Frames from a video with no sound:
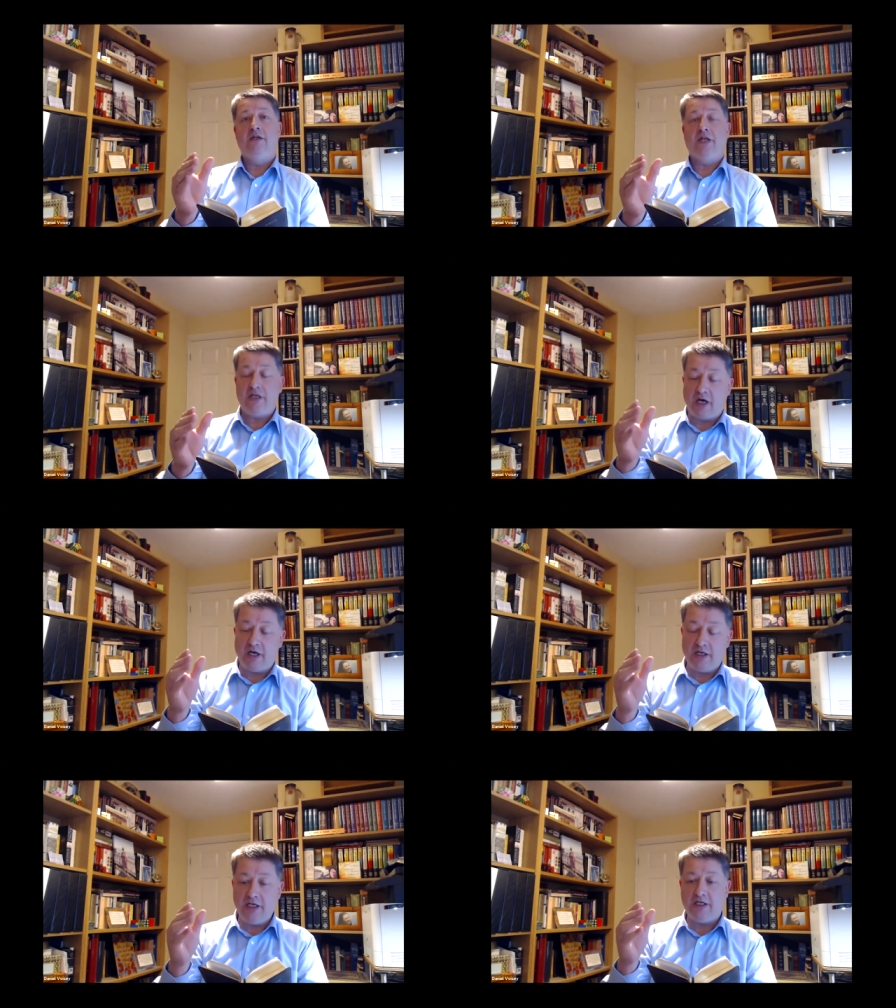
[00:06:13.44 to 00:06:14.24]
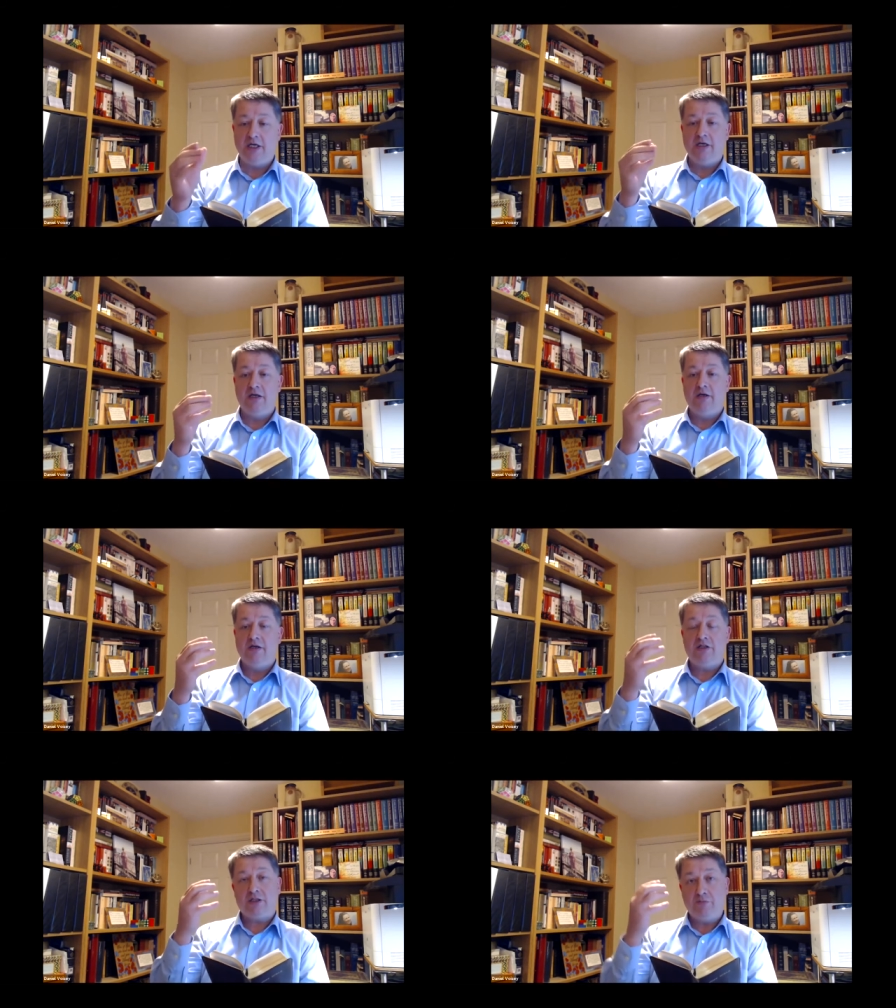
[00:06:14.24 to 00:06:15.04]
They died
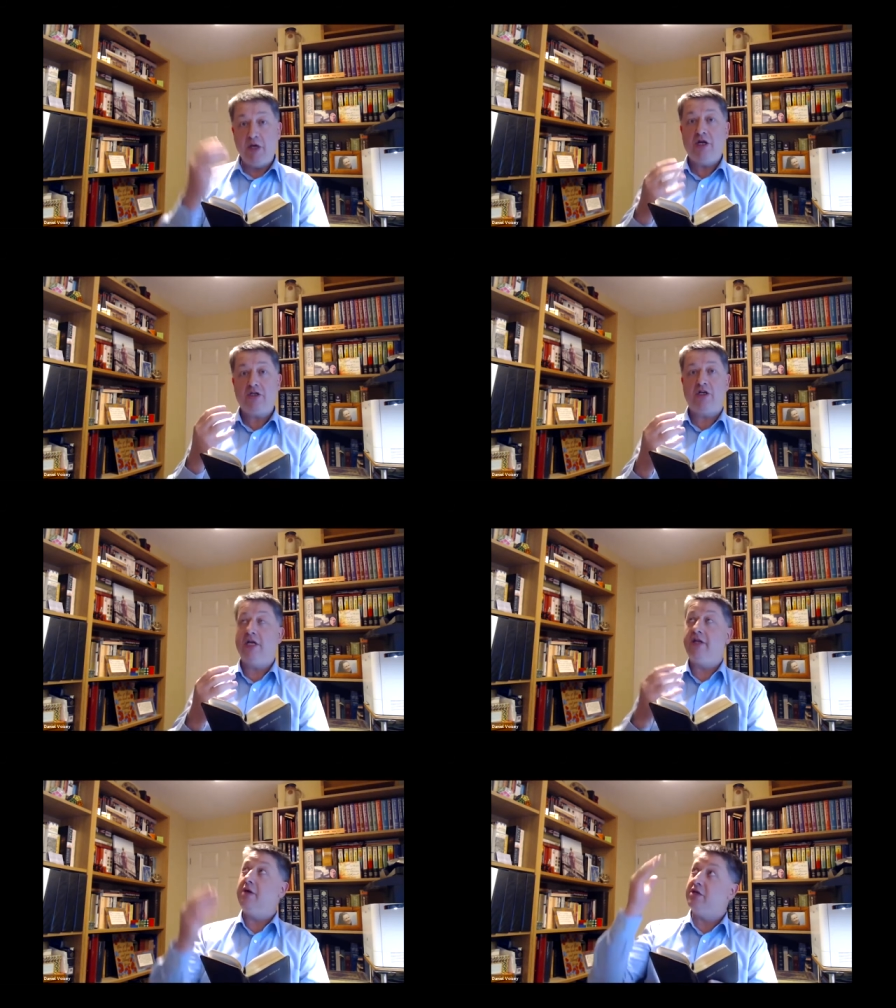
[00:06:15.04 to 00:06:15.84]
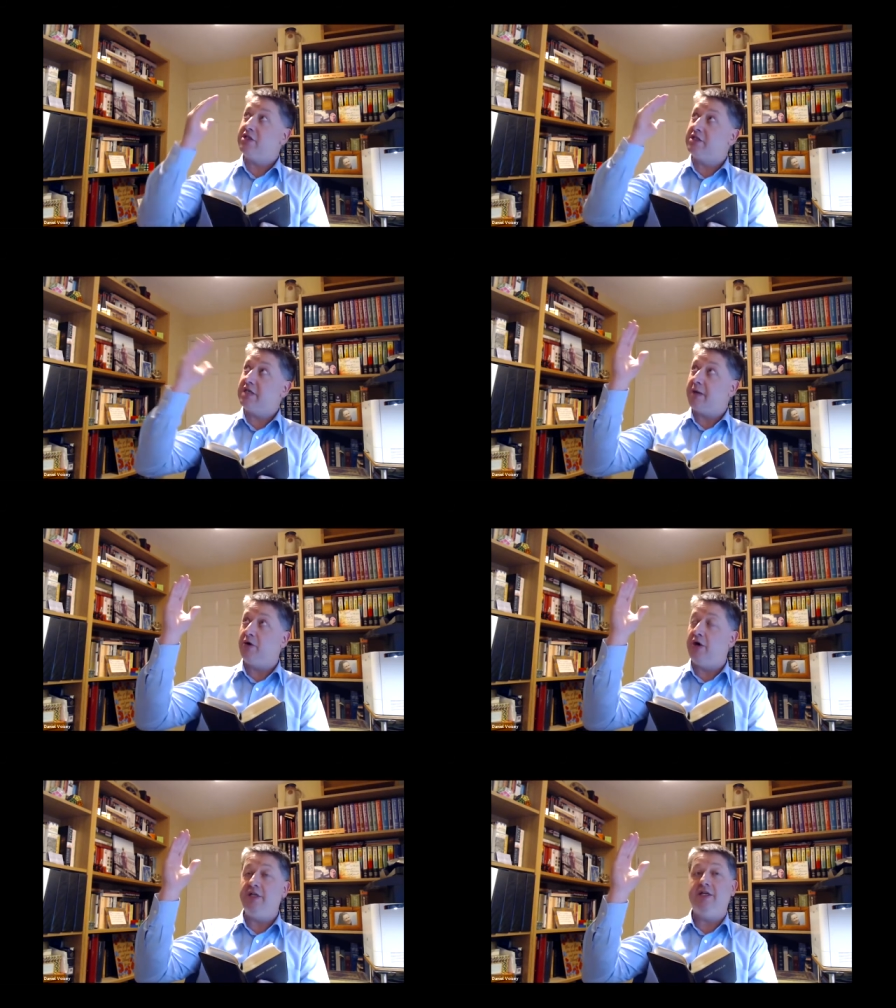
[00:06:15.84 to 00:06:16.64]
spiritually, they were
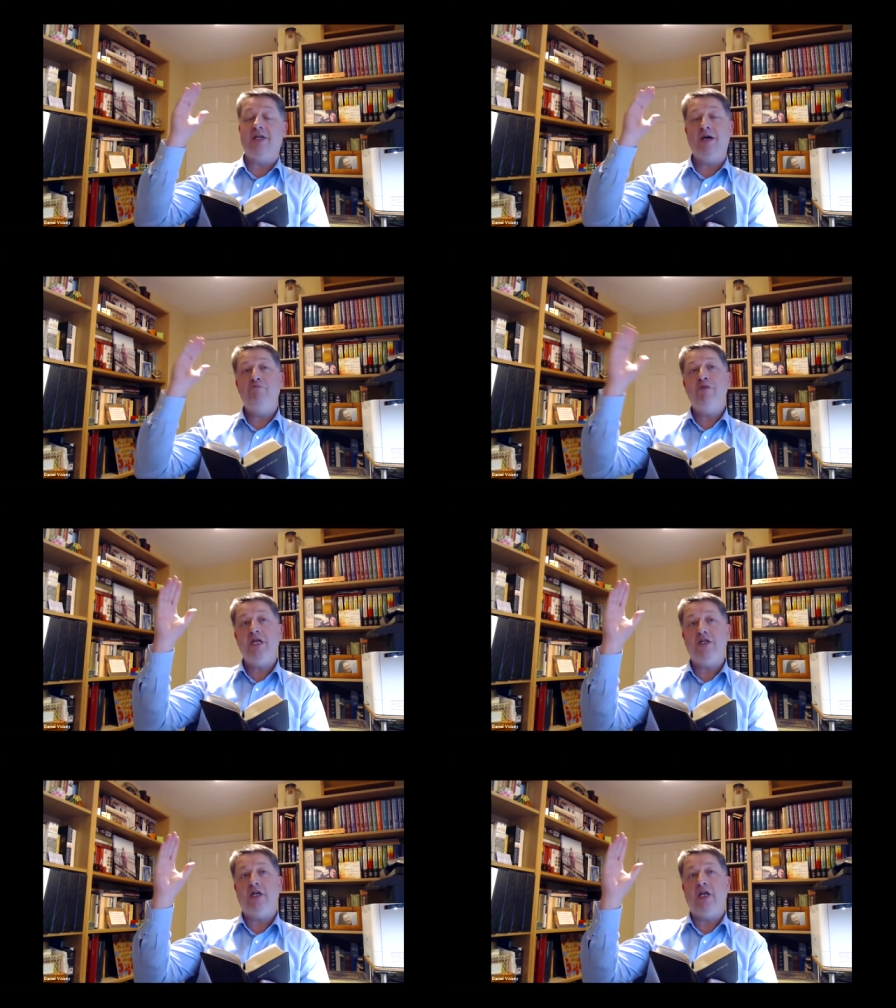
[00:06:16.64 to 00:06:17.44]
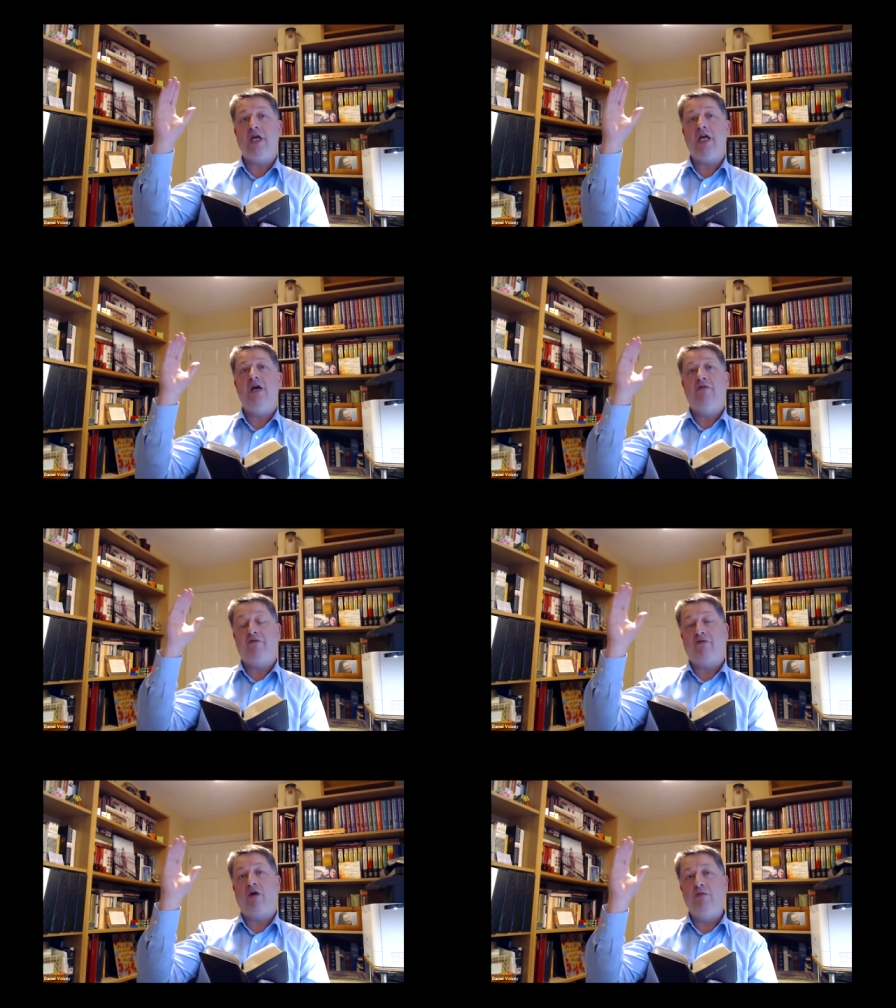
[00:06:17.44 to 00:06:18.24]
separated immediately
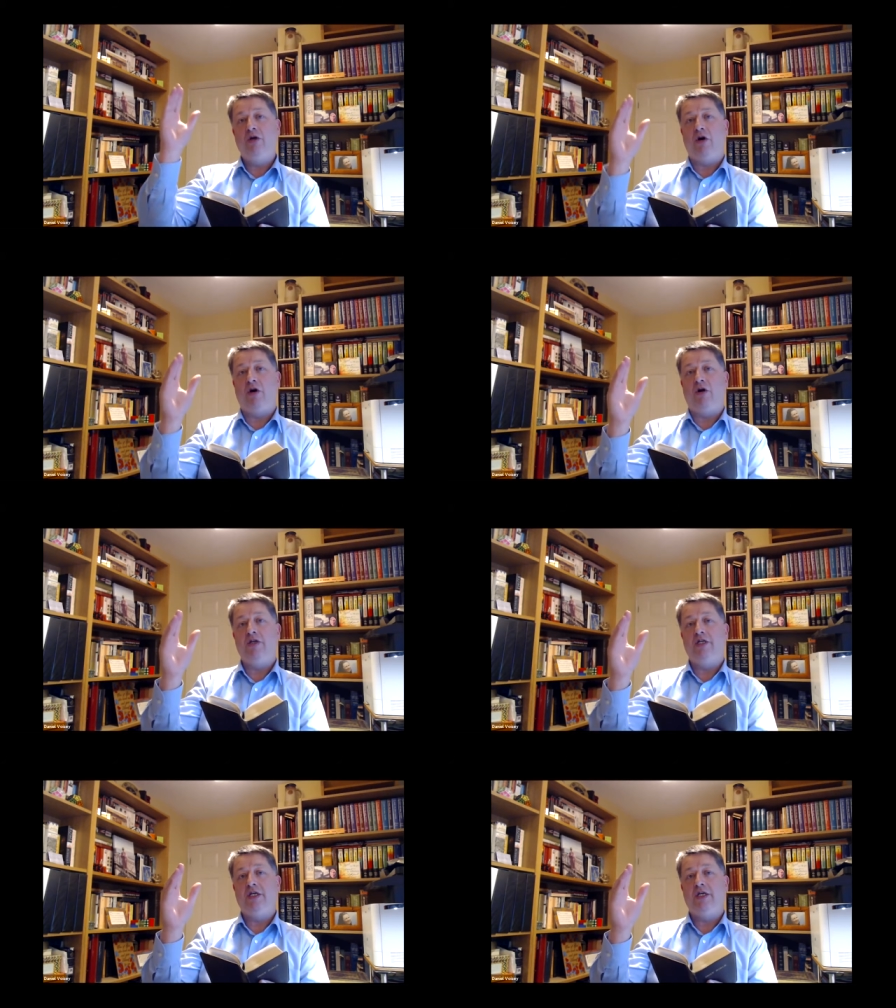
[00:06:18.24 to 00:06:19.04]
from God,